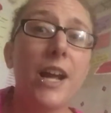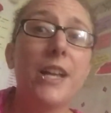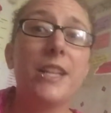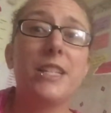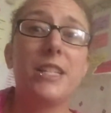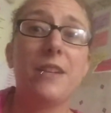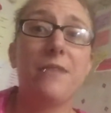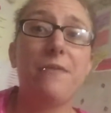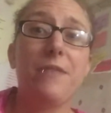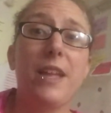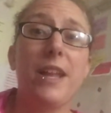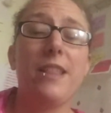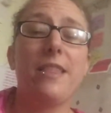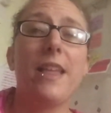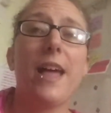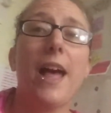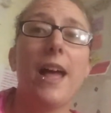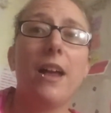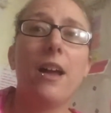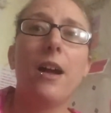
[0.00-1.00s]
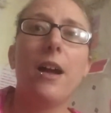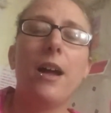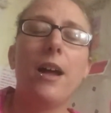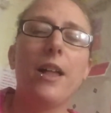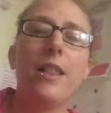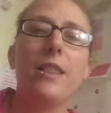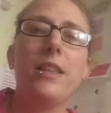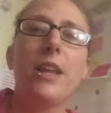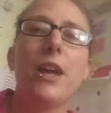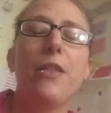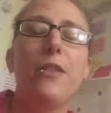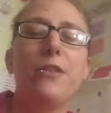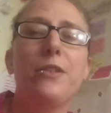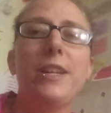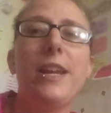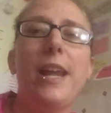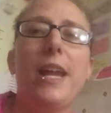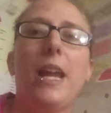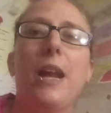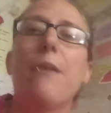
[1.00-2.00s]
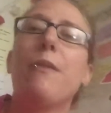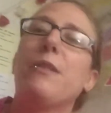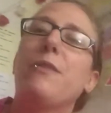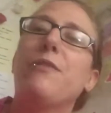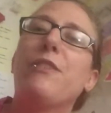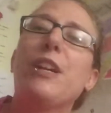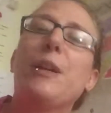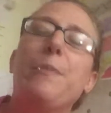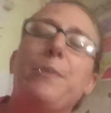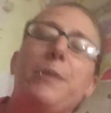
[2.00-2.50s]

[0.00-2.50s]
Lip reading: stuff like that. The other day I was very